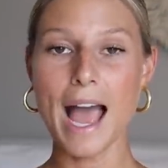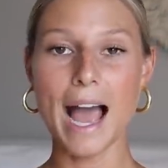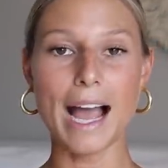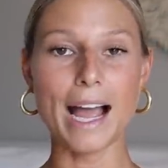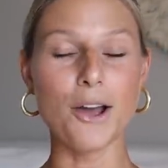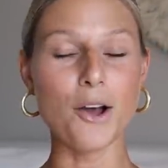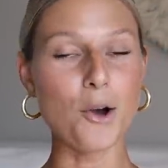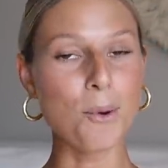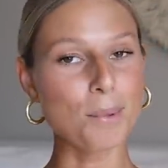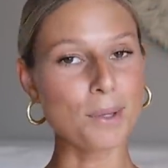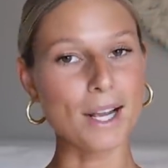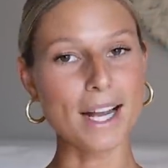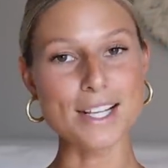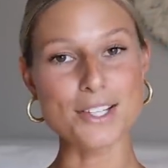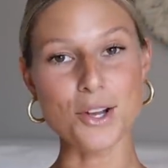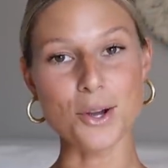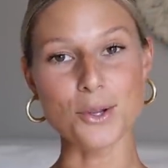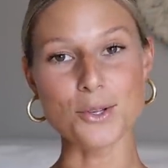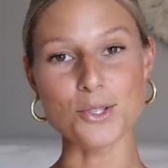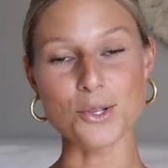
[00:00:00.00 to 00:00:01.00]
I hope you
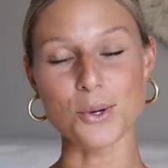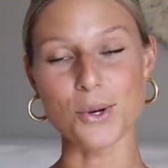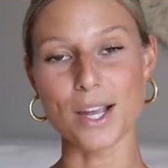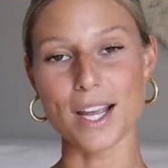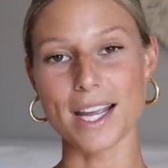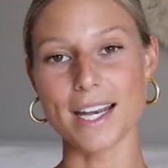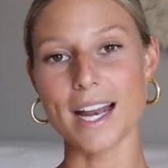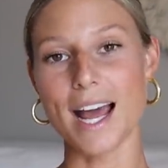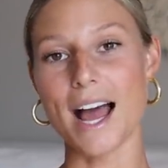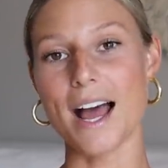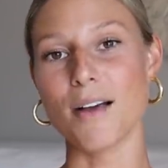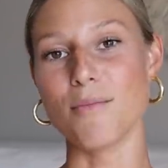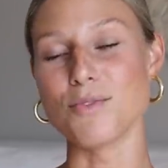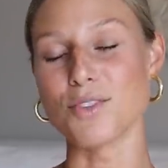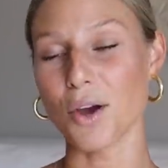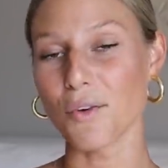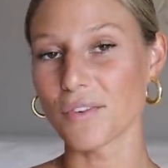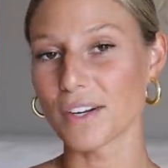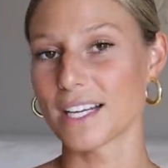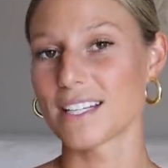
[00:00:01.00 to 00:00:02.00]
guys all enjoyed. Um,
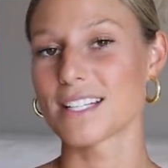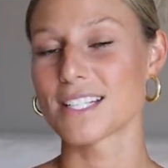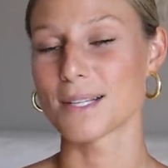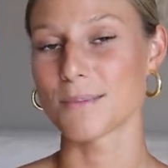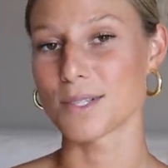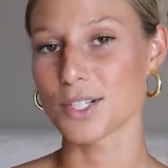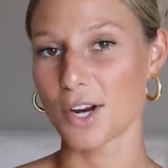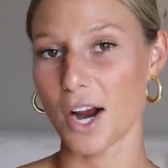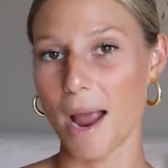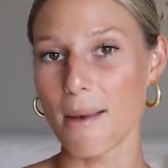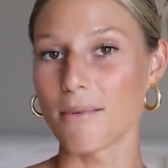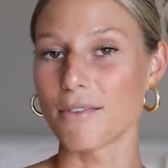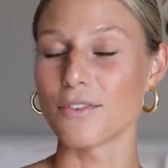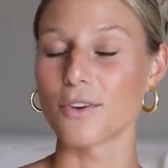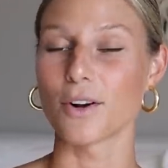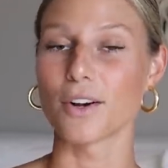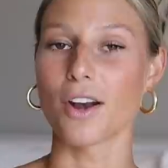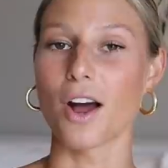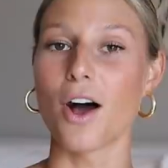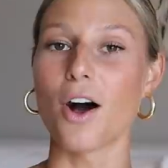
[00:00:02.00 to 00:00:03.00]
don't forget to subscribe if
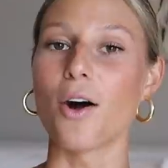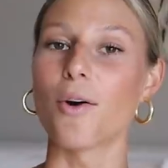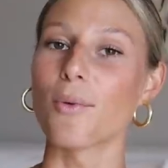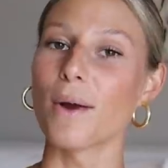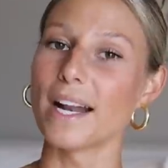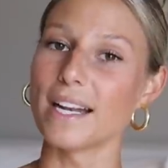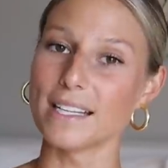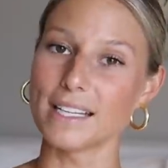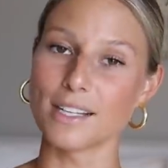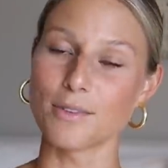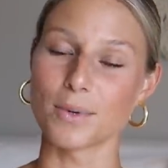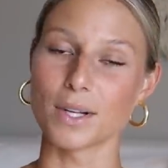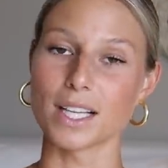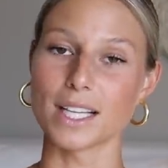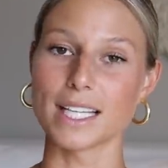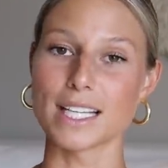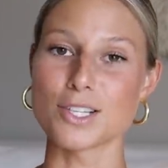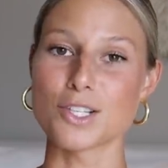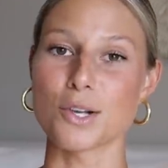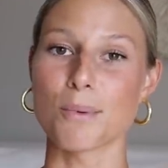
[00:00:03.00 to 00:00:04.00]
you're not already.
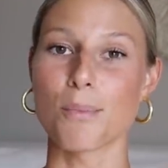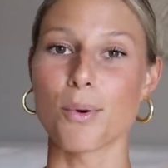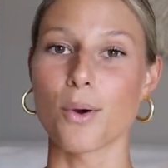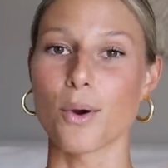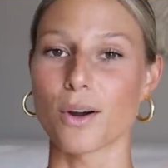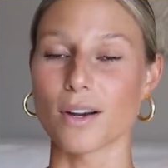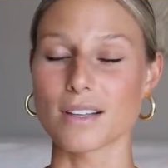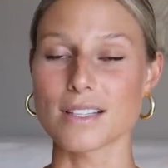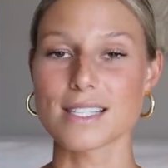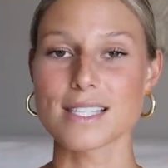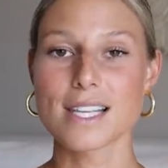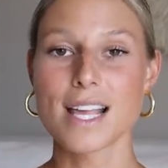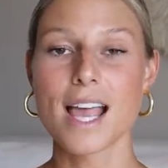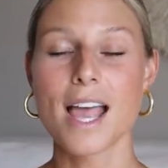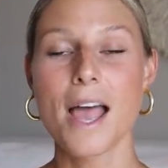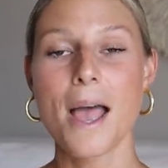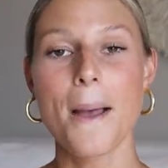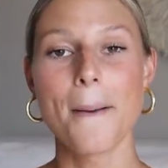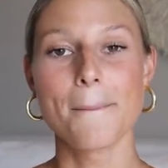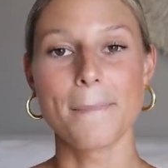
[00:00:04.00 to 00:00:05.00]
Really supports
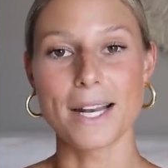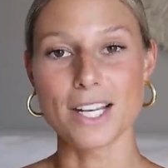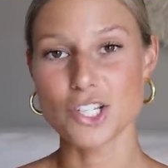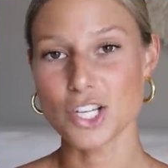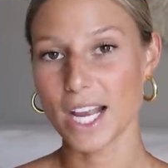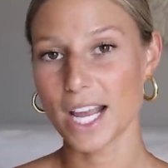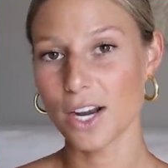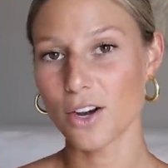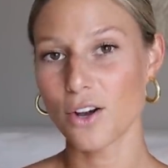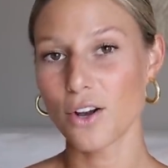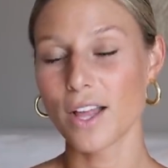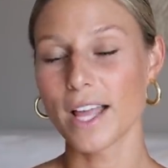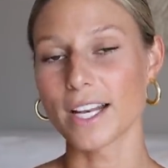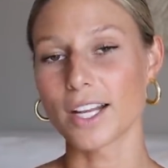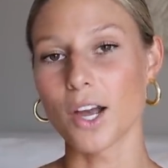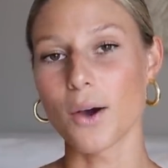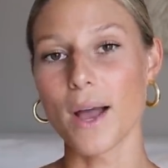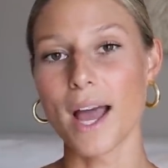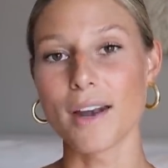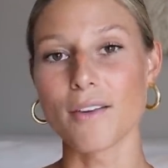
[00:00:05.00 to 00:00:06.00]
my channel
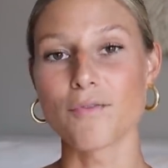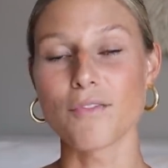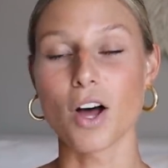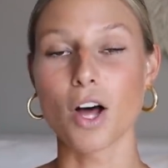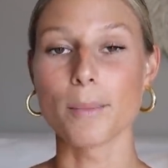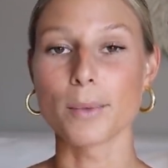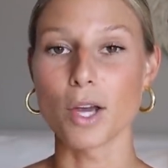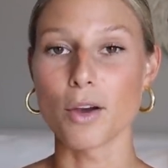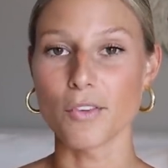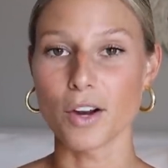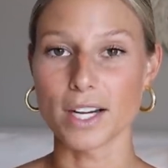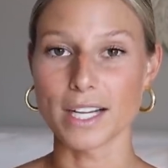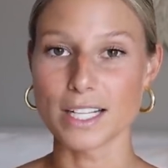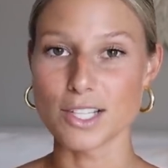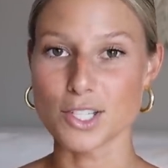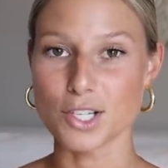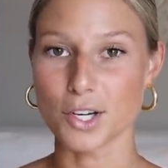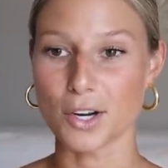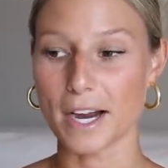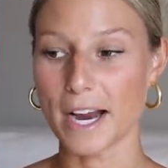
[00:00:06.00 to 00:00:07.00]
and go ahead and follow me over on
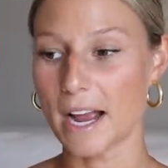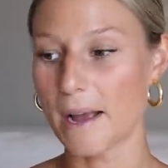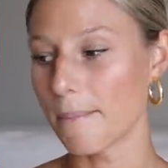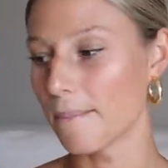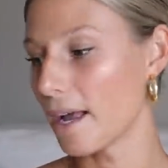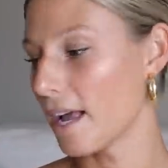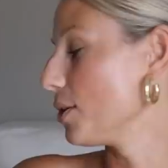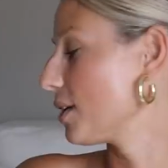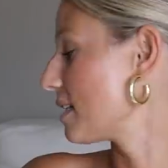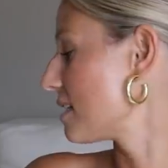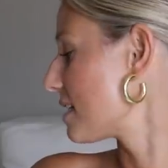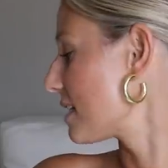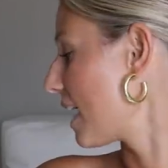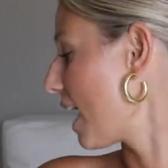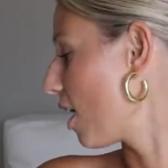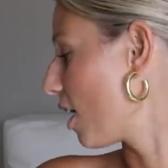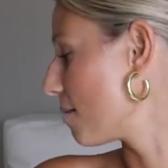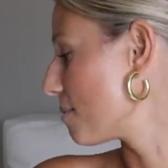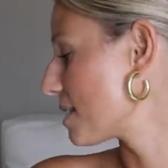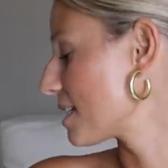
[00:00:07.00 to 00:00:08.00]
Instagram. You can see
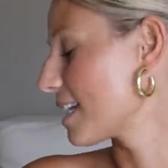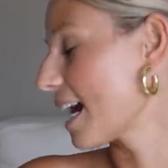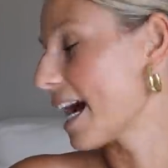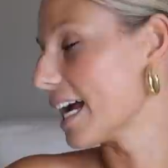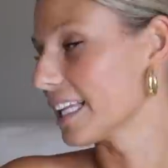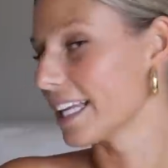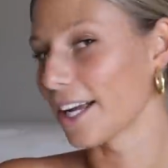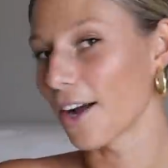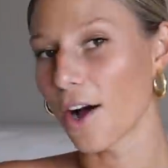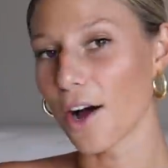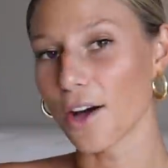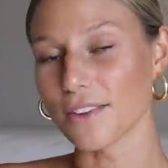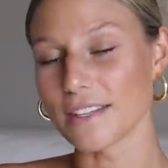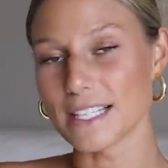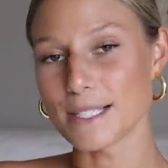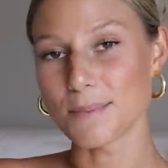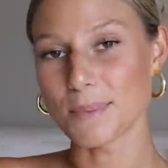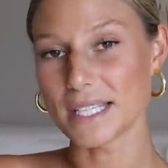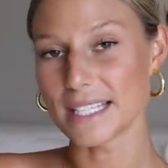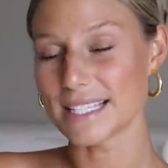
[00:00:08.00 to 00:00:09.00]
how I'm styling all
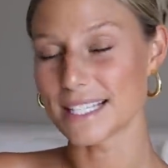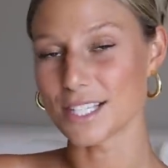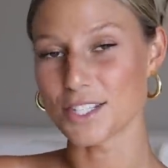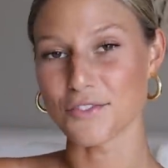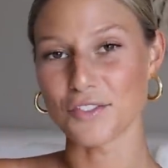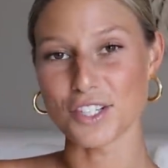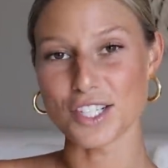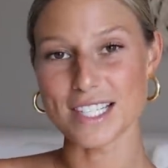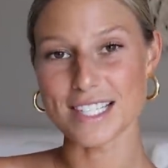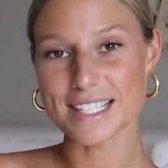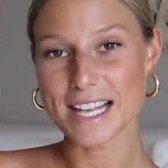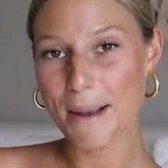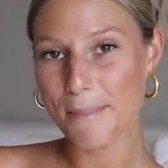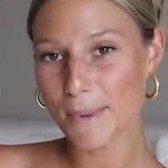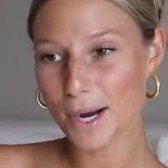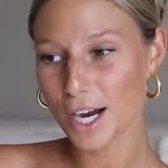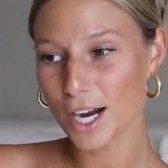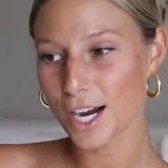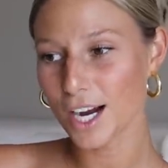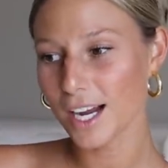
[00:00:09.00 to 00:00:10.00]
these pieces for
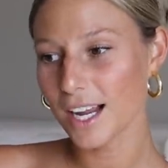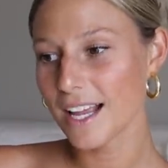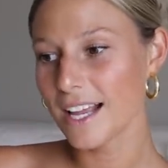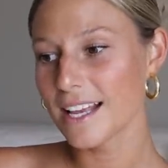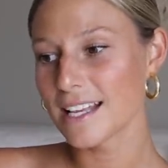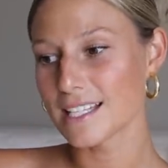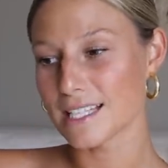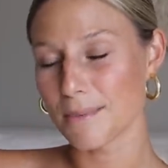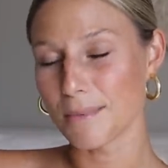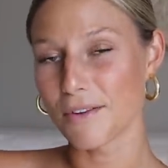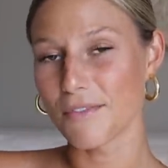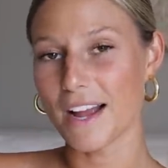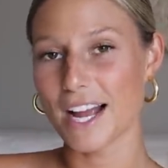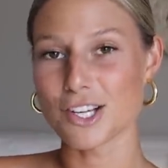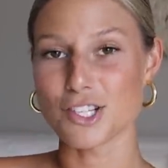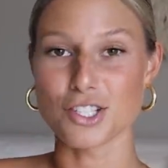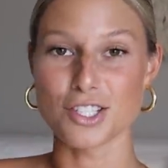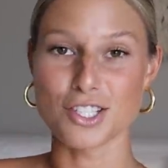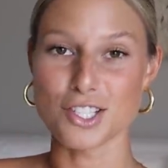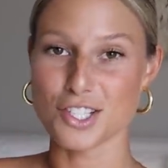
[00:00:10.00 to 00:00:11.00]
summer. Summer
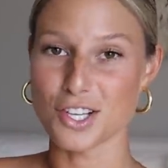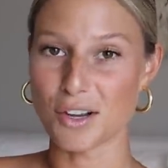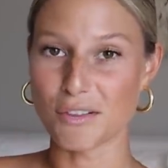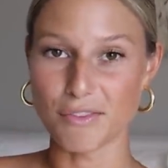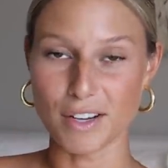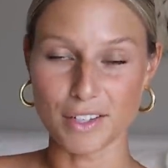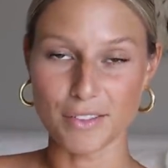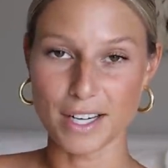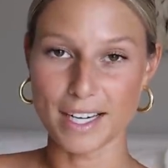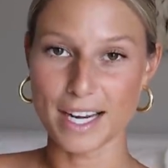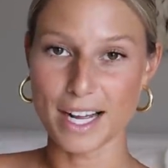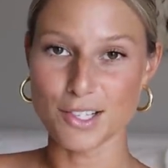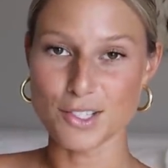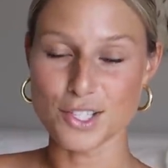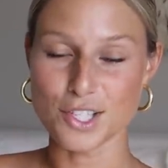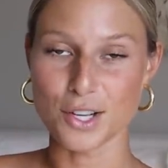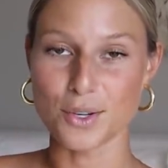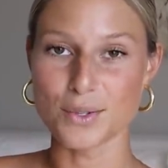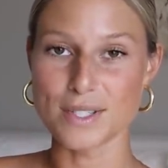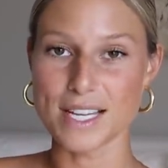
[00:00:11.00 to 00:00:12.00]
fashion is so fun right now,
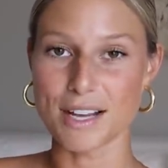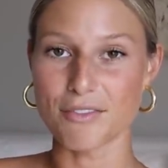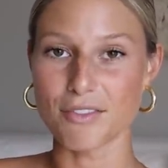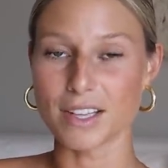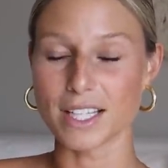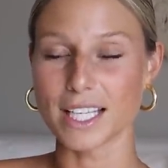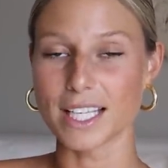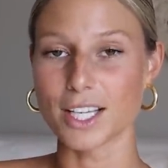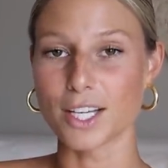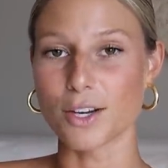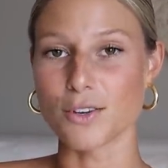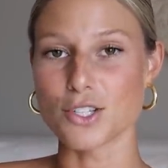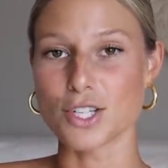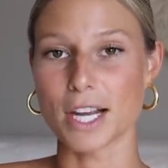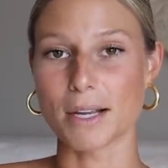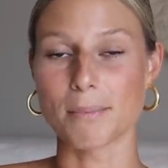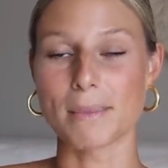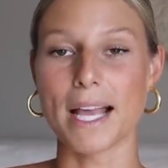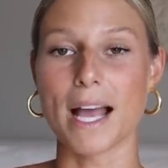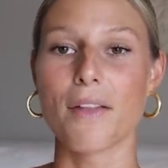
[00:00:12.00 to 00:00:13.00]
so definitely go
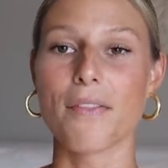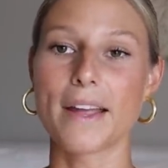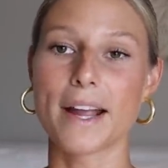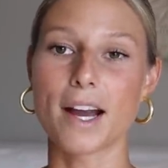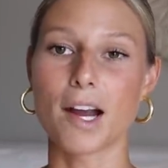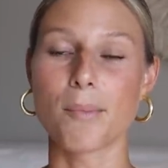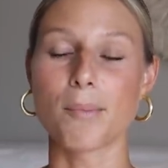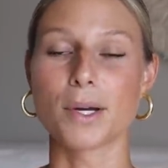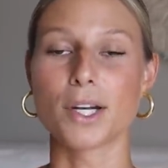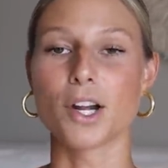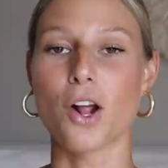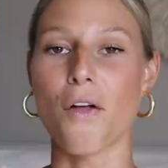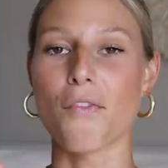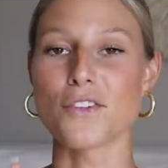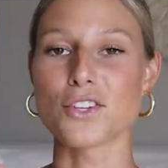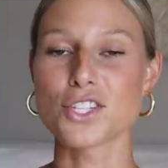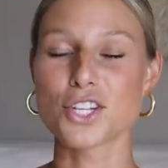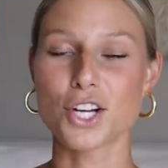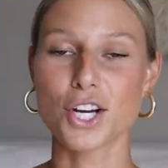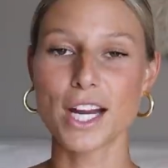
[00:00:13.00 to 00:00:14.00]
check me out there. I'll put it on
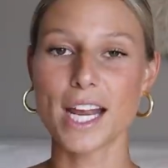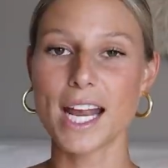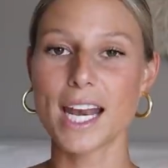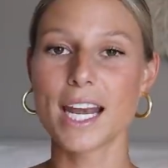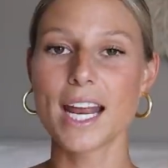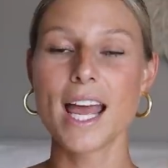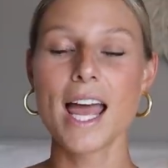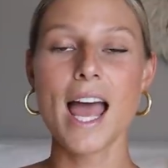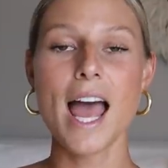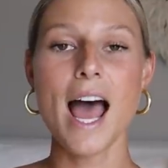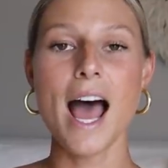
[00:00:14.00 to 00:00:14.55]
the screen.